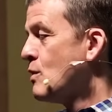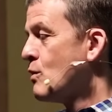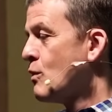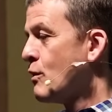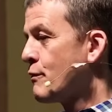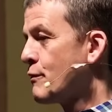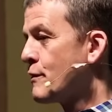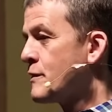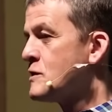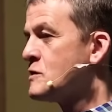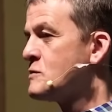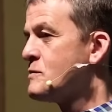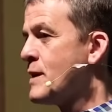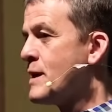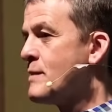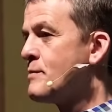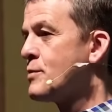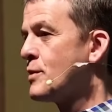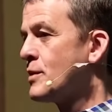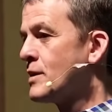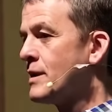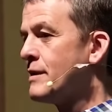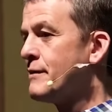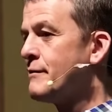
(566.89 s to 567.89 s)
Well, for these
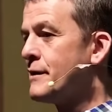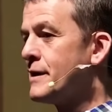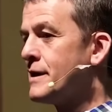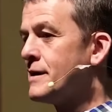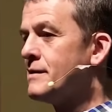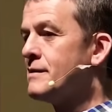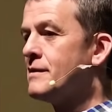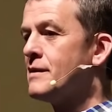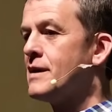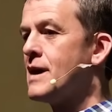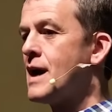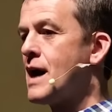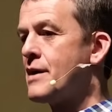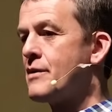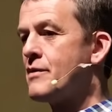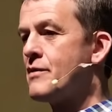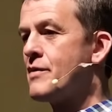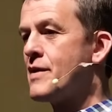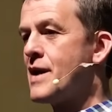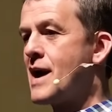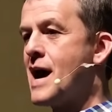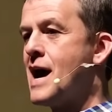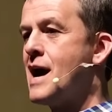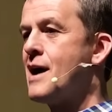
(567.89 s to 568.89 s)
people living under
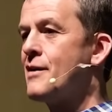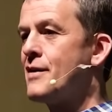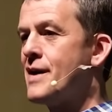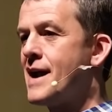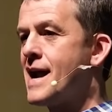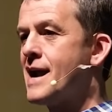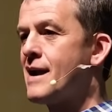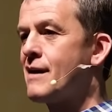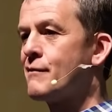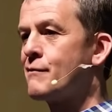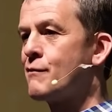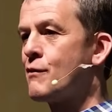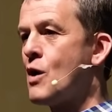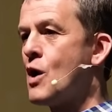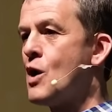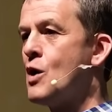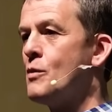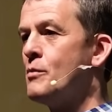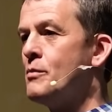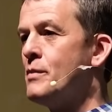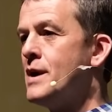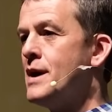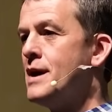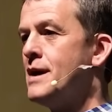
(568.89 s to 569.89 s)
the iron hand of
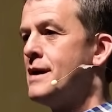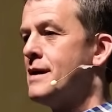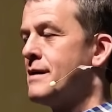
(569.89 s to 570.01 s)
Rome,